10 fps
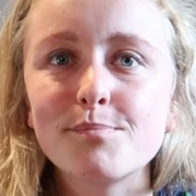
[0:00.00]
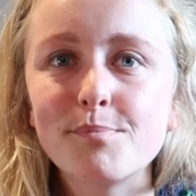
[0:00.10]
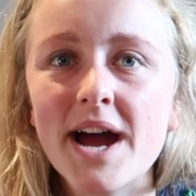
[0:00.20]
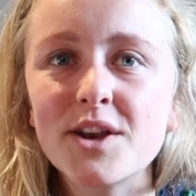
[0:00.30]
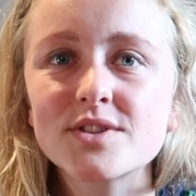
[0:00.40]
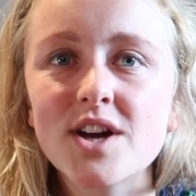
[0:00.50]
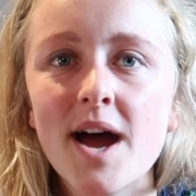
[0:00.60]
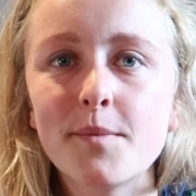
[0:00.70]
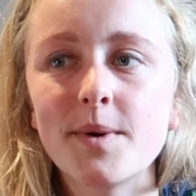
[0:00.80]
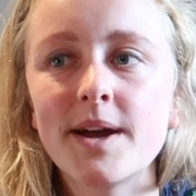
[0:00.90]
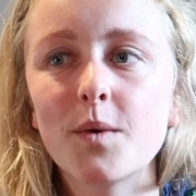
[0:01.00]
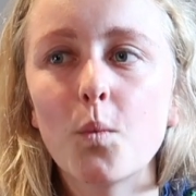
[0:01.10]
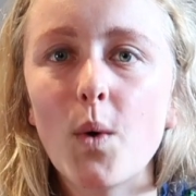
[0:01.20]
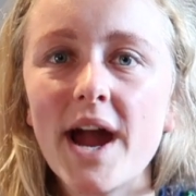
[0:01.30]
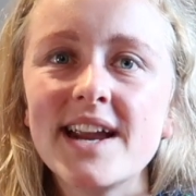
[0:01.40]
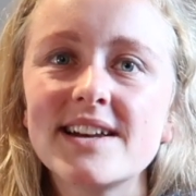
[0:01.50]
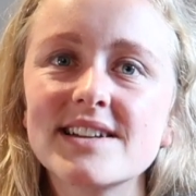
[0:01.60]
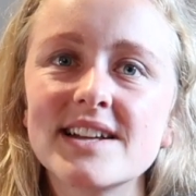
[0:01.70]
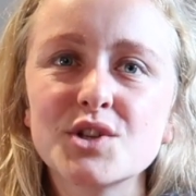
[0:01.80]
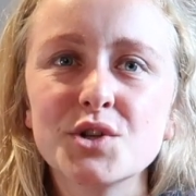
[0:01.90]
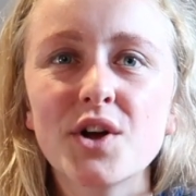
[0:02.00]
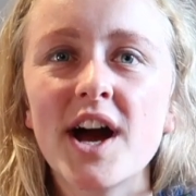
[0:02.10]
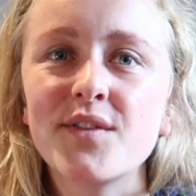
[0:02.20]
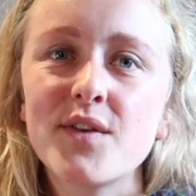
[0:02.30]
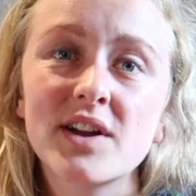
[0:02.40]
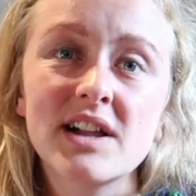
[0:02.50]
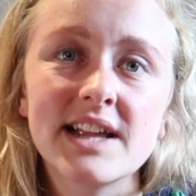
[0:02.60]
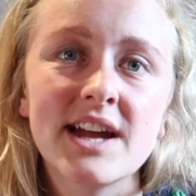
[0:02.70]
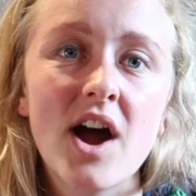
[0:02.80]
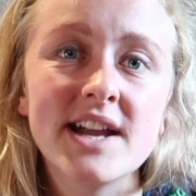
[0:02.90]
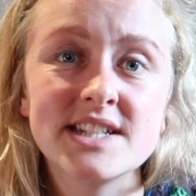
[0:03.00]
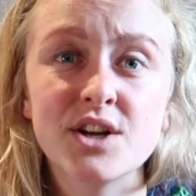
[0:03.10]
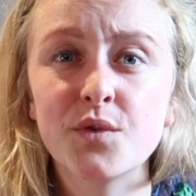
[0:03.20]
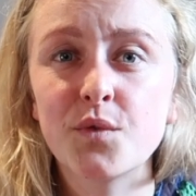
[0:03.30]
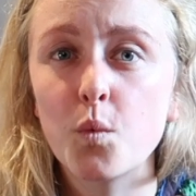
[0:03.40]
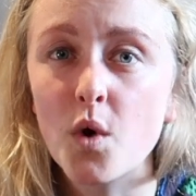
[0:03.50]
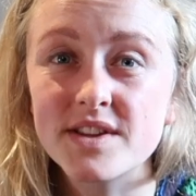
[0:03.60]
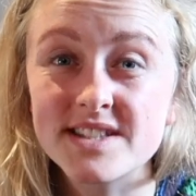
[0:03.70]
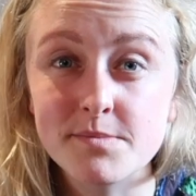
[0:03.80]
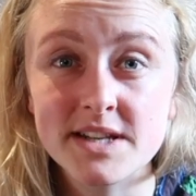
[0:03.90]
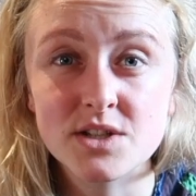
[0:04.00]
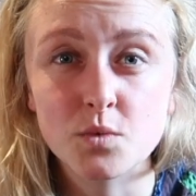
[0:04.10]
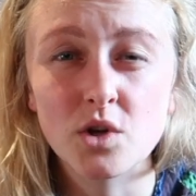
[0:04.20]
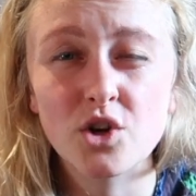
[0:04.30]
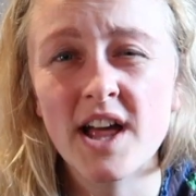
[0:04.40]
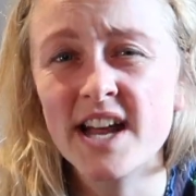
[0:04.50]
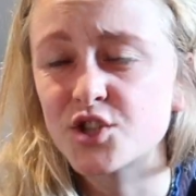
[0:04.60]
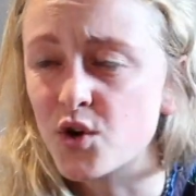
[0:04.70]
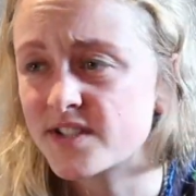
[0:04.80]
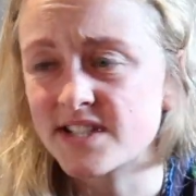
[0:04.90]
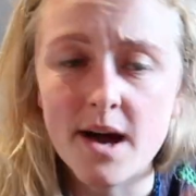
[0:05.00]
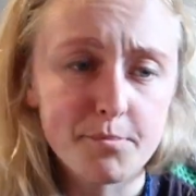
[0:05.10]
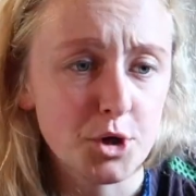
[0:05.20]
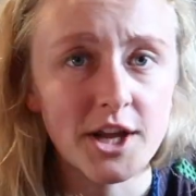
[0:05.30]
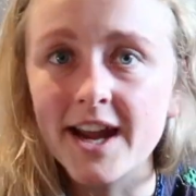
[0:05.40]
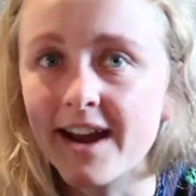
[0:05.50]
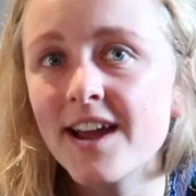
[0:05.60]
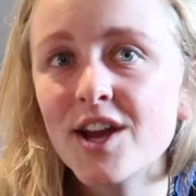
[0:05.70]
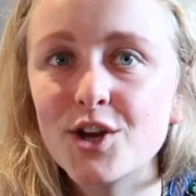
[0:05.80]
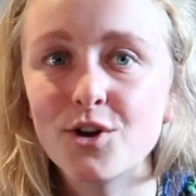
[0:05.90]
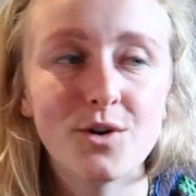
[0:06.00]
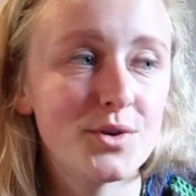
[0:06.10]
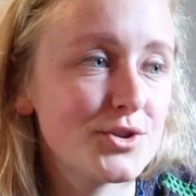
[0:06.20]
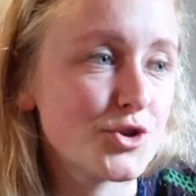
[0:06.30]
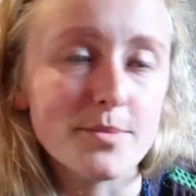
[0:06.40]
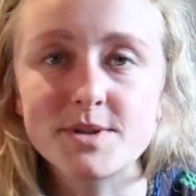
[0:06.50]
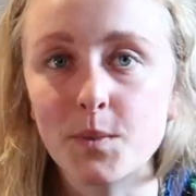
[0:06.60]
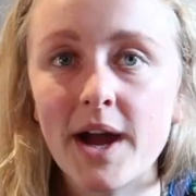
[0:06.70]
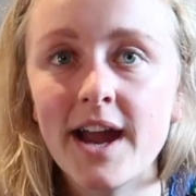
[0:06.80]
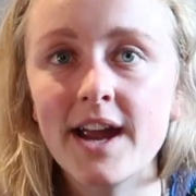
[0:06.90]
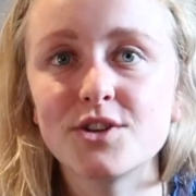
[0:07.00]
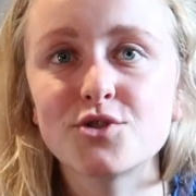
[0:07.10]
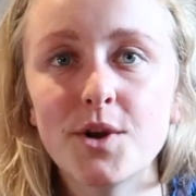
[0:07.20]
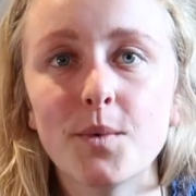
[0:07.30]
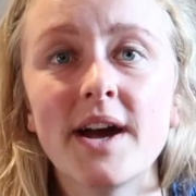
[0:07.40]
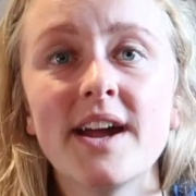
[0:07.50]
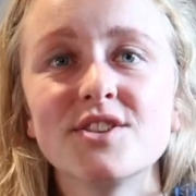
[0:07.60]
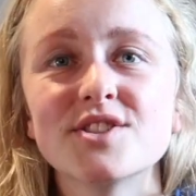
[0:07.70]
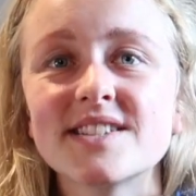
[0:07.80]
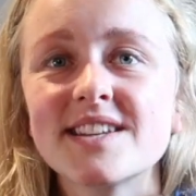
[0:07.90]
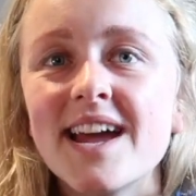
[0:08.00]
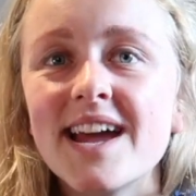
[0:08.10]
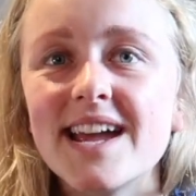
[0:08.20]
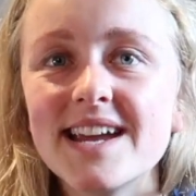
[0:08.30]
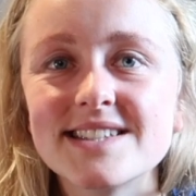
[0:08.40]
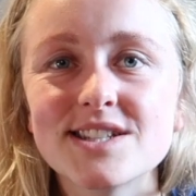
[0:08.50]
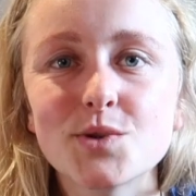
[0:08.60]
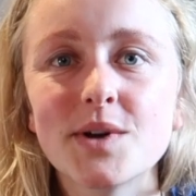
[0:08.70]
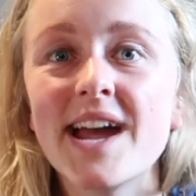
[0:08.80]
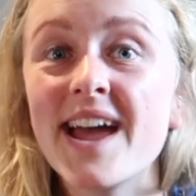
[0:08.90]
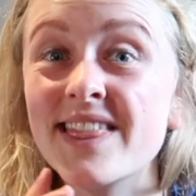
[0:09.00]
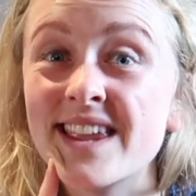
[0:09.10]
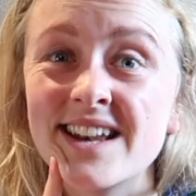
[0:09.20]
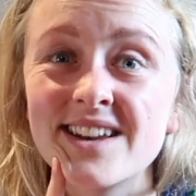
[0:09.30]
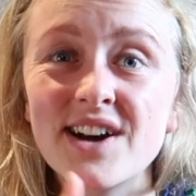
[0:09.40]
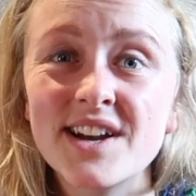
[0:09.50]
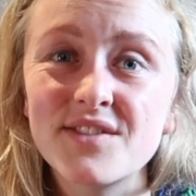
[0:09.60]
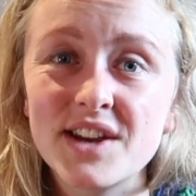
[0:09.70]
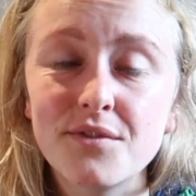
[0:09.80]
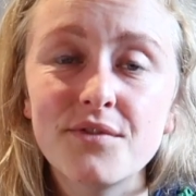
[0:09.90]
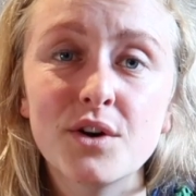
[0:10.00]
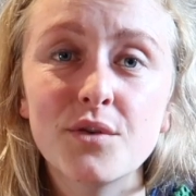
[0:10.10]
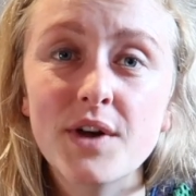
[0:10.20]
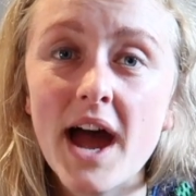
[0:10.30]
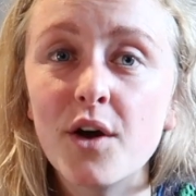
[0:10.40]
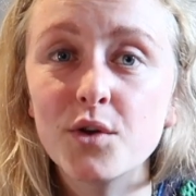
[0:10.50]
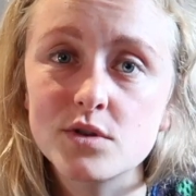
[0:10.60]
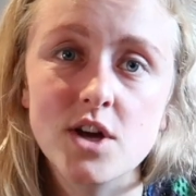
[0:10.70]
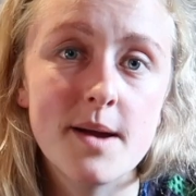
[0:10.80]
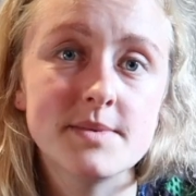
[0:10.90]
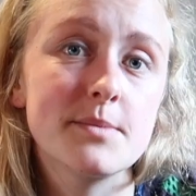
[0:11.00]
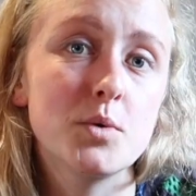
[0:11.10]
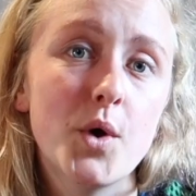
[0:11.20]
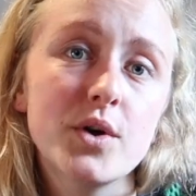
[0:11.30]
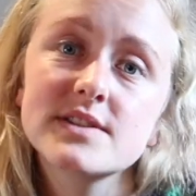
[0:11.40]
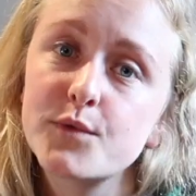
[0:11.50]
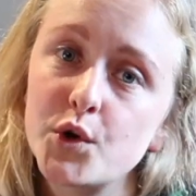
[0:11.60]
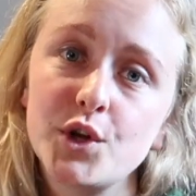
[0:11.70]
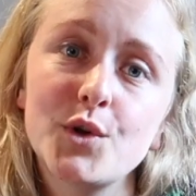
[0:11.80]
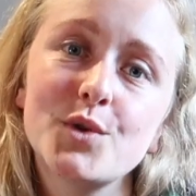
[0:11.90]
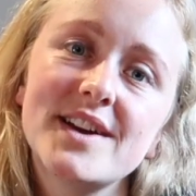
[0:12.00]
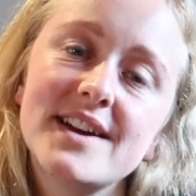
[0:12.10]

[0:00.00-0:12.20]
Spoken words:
bite your time a bit, wait until you kind of have a clear idea of what the semester will look like. Don't start booking, you know, trips away straight away. Just ease into it and then kind of get a feel for how your timetable works for you.